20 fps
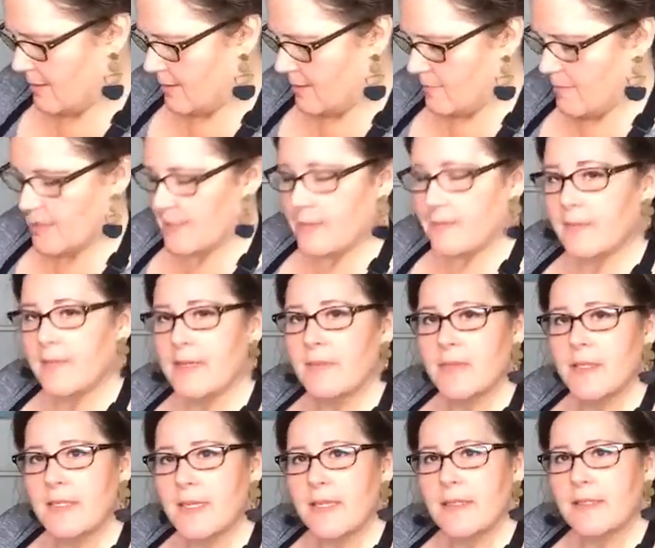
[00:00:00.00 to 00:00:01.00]
Give
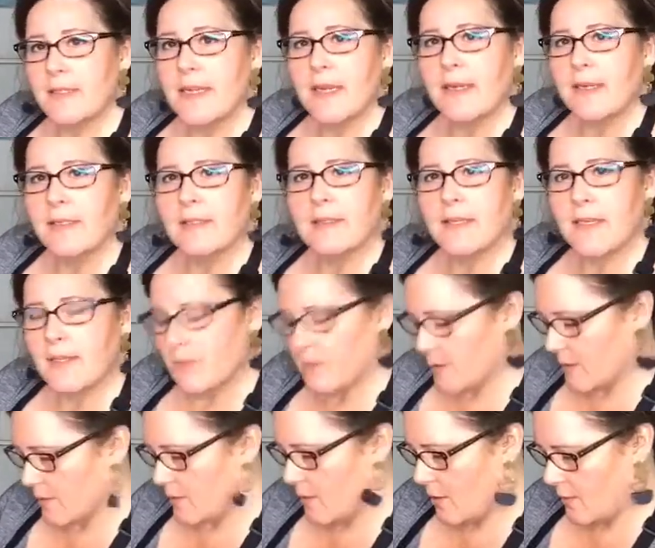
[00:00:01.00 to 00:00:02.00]
me 10 seconds, I
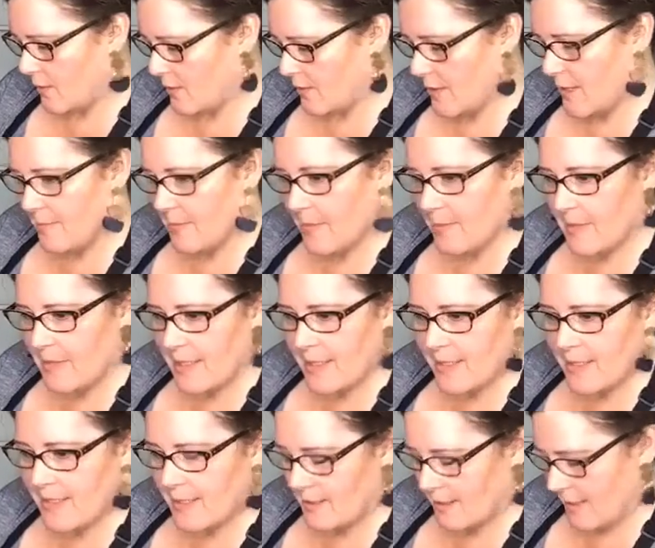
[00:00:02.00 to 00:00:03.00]
use this all the time, I'm
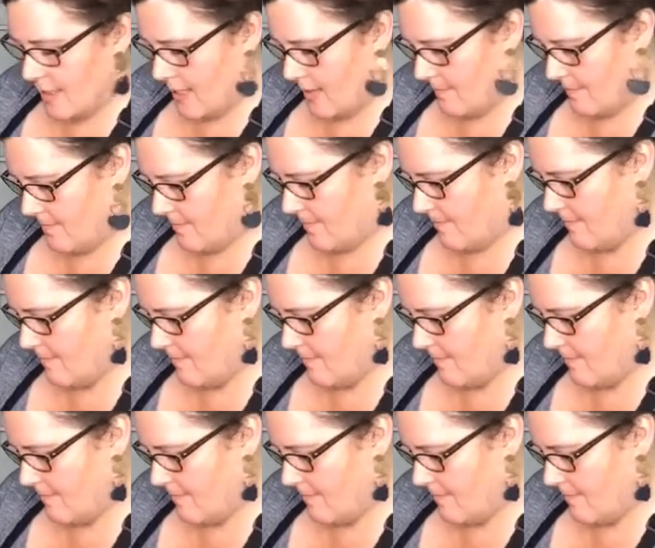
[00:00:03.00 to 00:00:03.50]
blanking on the name.